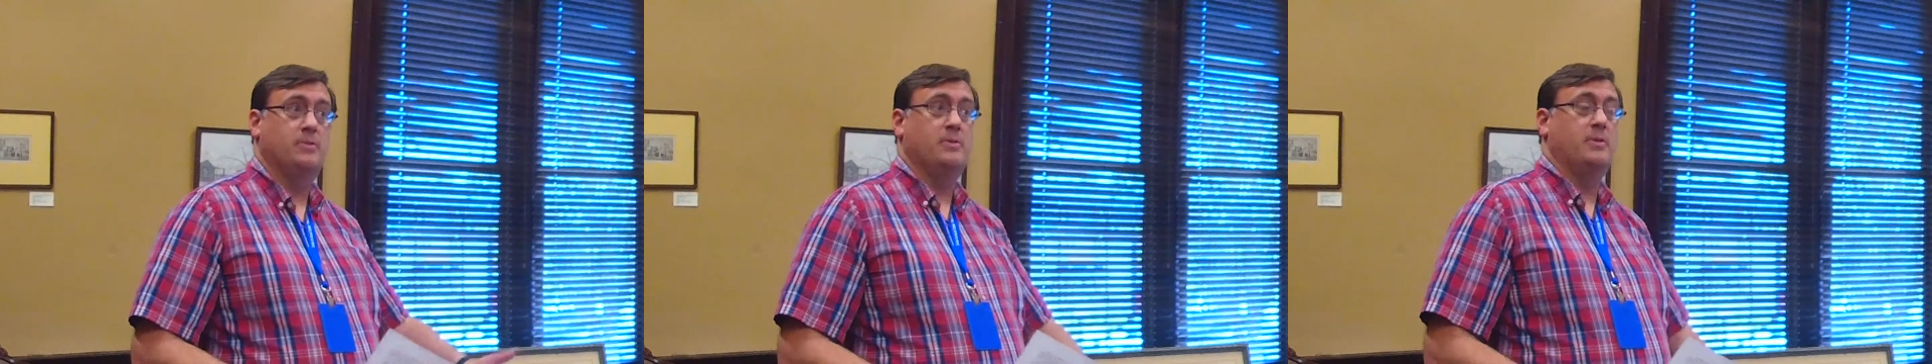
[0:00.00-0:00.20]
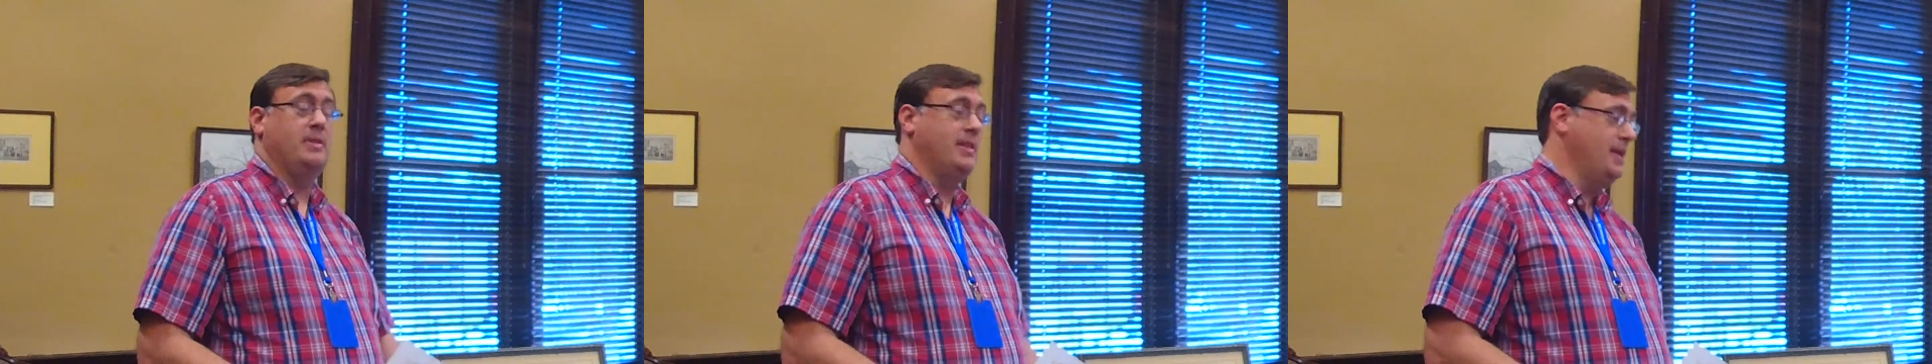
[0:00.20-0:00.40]

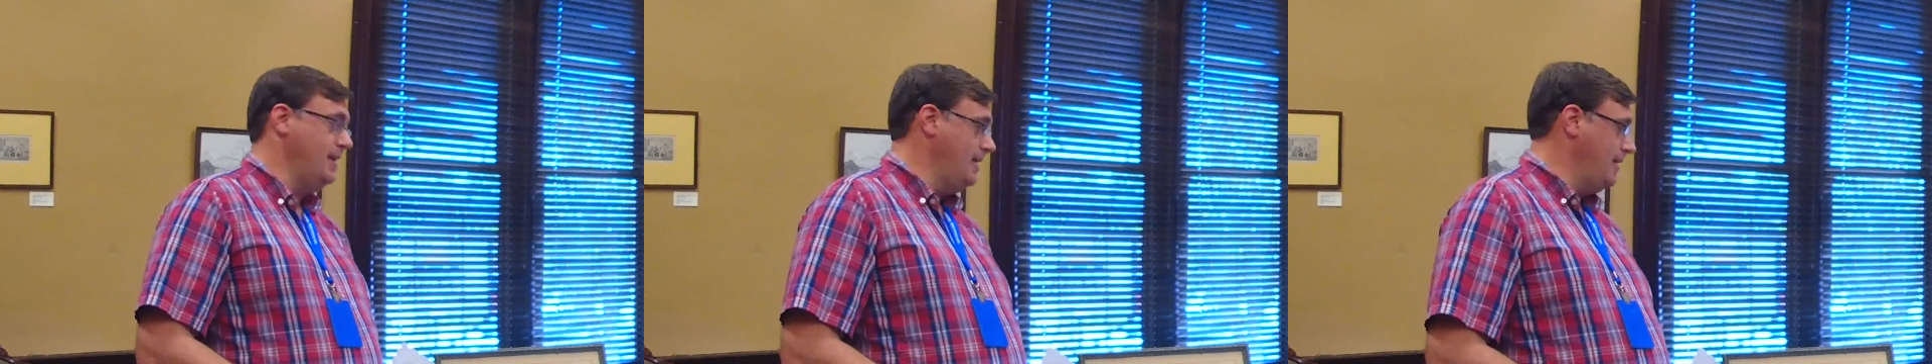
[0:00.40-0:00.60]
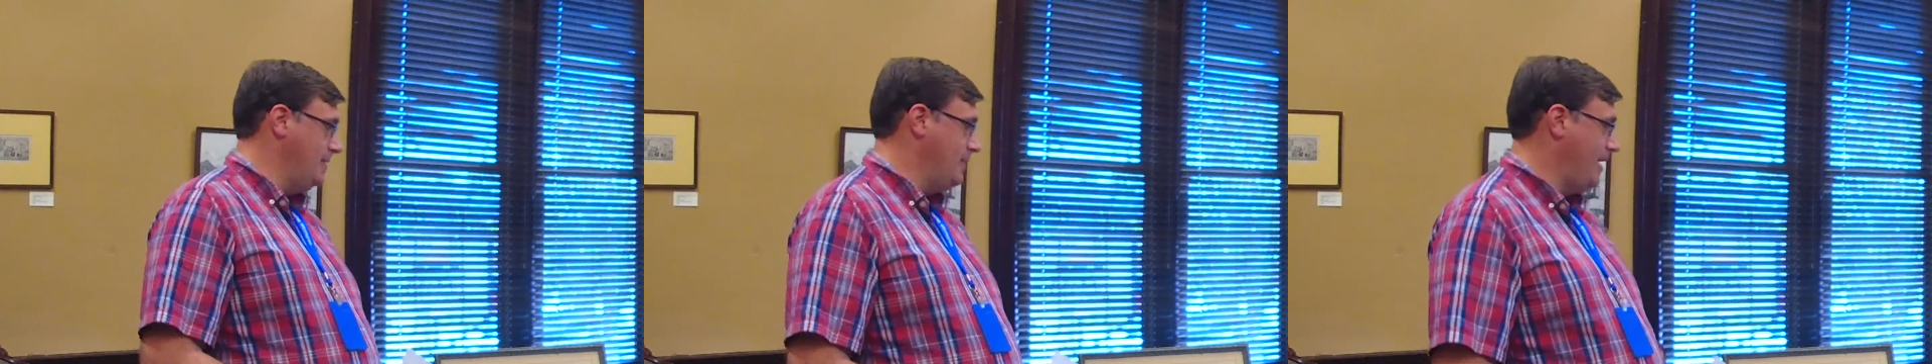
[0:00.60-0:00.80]

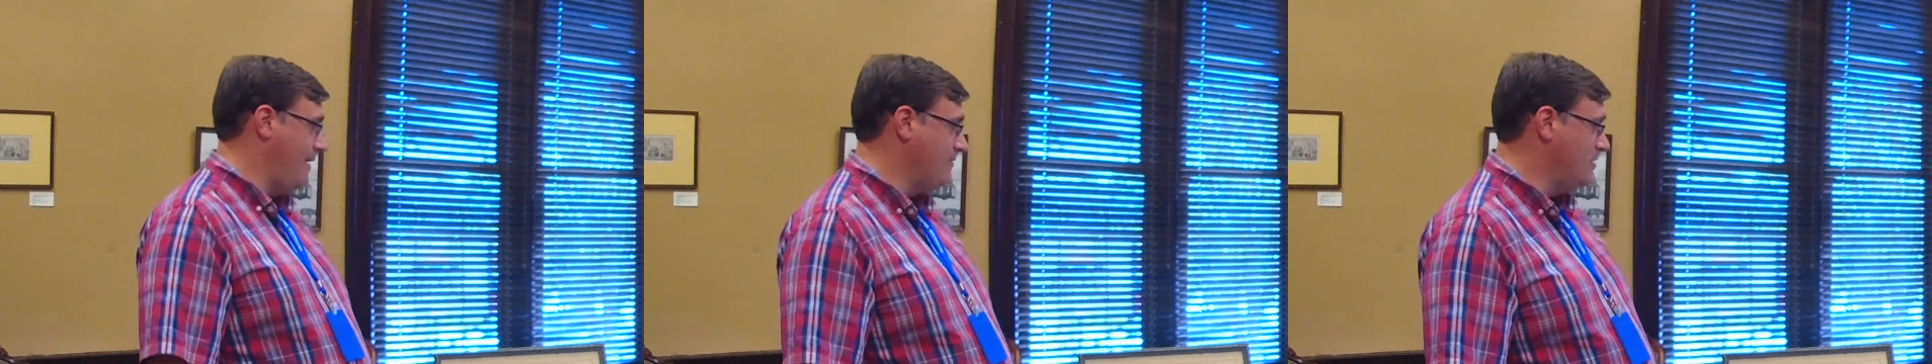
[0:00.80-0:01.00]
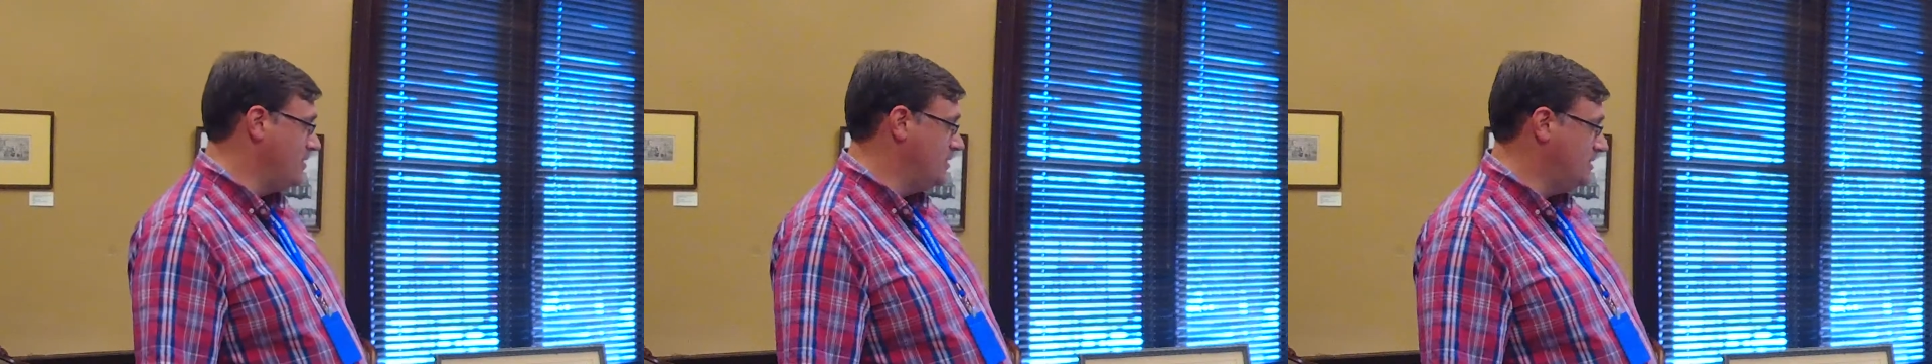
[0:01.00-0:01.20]

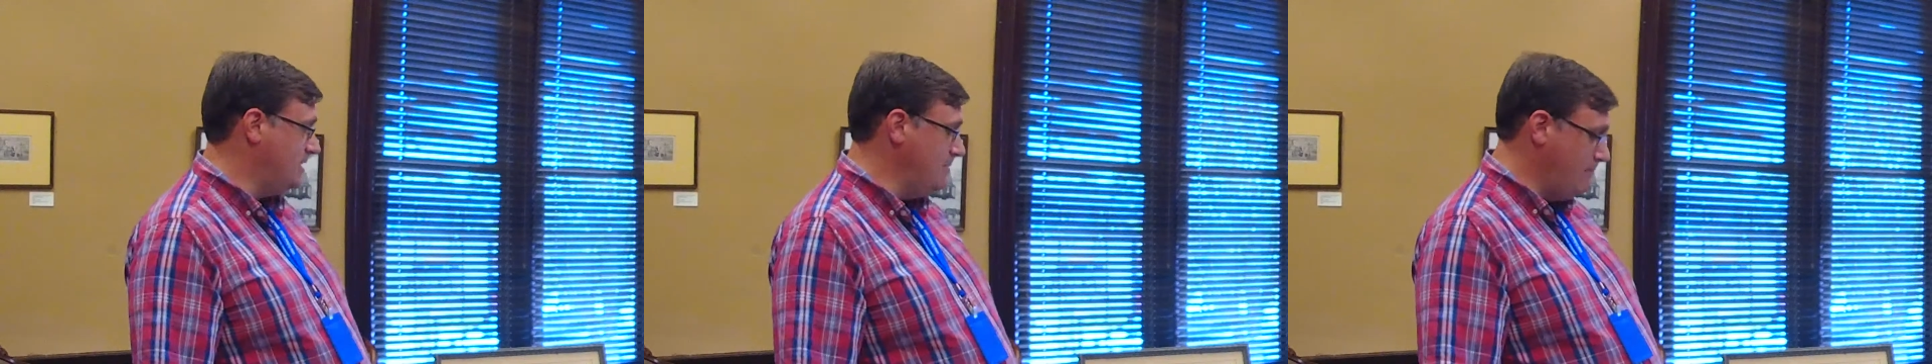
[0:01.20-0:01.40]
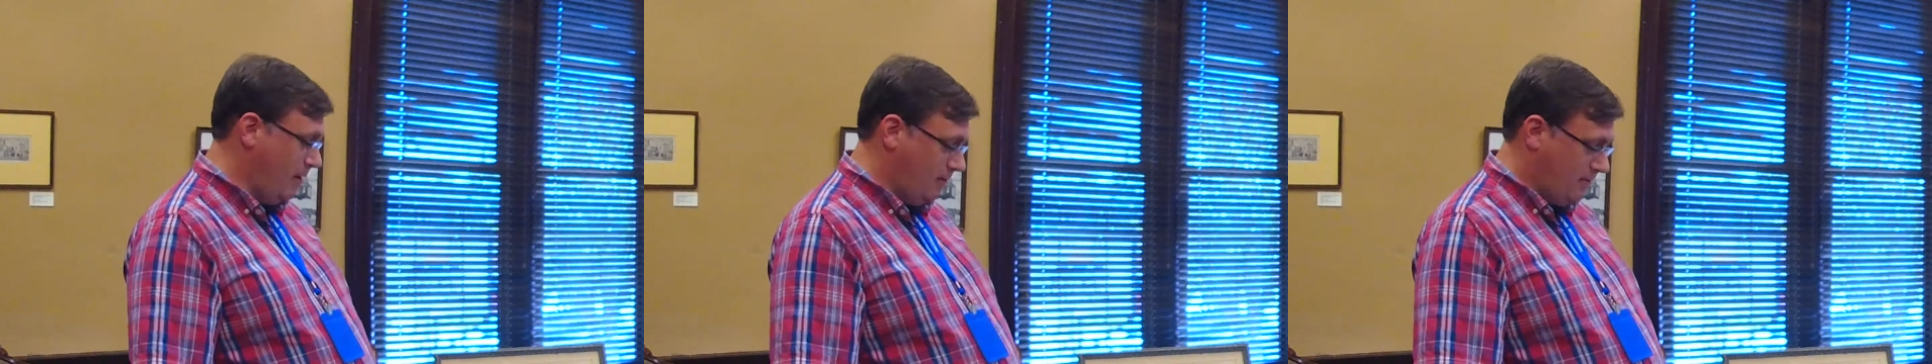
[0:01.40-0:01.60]
the
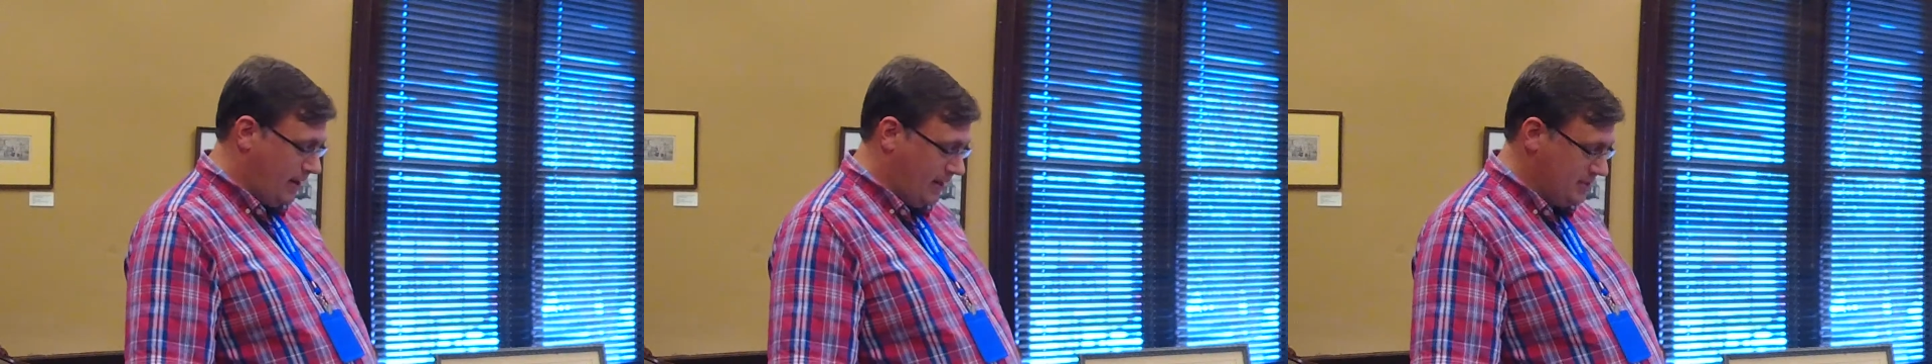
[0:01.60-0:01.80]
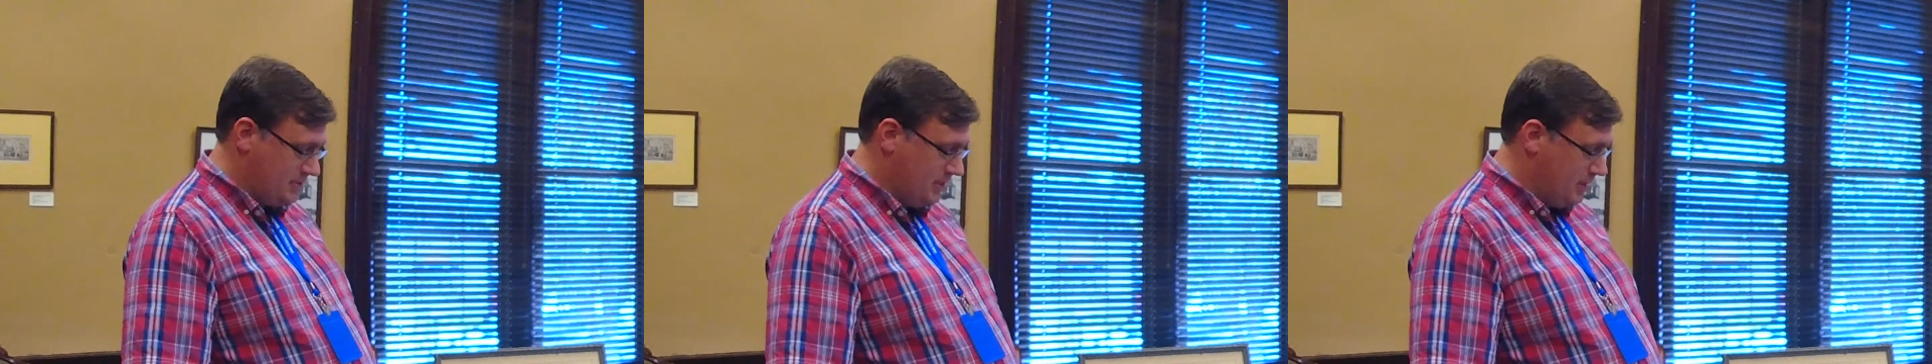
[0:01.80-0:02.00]

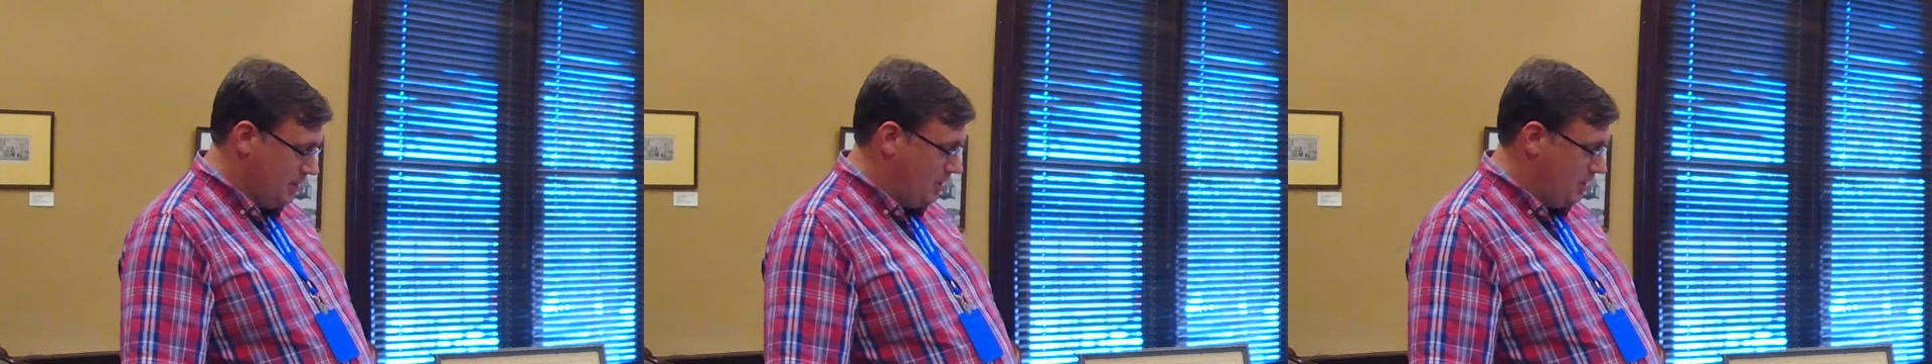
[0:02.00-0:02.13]
steamboat race?